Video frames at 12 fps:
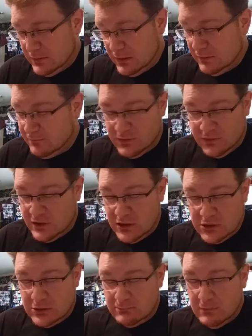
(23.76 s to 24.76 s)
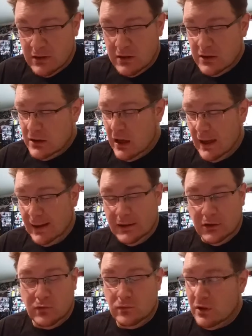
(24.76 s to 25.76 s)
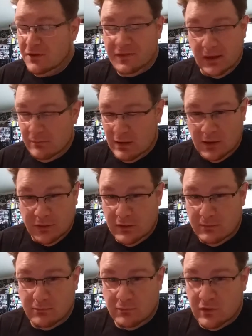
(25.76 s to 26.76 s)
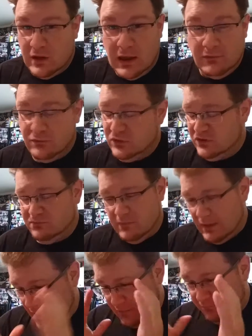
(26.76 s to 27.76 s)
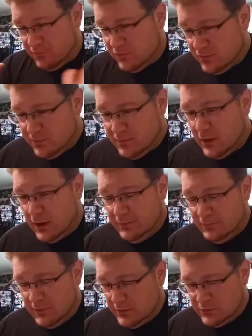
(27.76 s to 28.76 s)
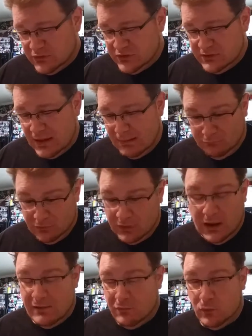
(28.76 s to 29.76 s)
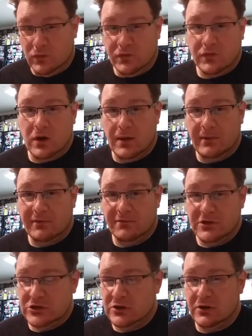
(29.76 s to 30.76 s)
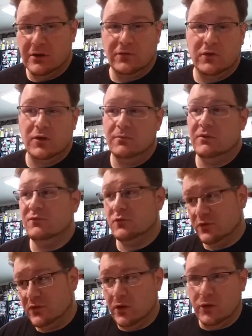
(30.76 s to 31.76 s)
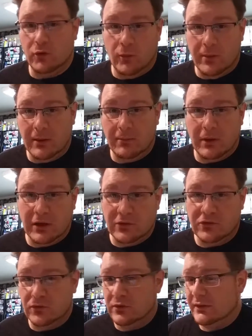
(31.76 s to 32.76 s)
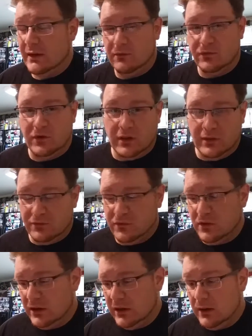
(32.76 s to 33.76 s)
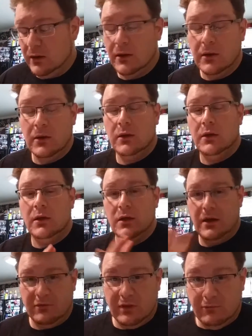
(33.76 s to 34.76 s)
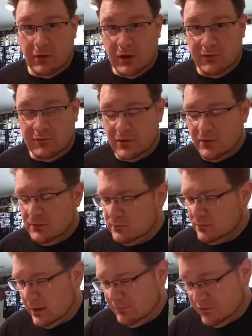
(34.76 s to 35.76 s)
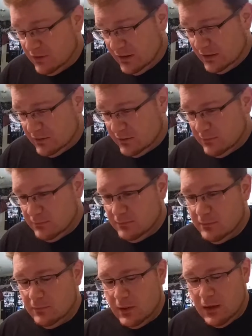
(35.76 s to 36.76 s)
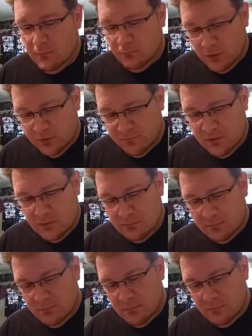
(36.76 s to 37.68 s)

infestation. I could do nothing about them. I thought I was going to have the worst crop ever this year, and I was going to be forced to go to a big box store, and that was all I was going to get. Everything recovered. I'm psyched. And one of them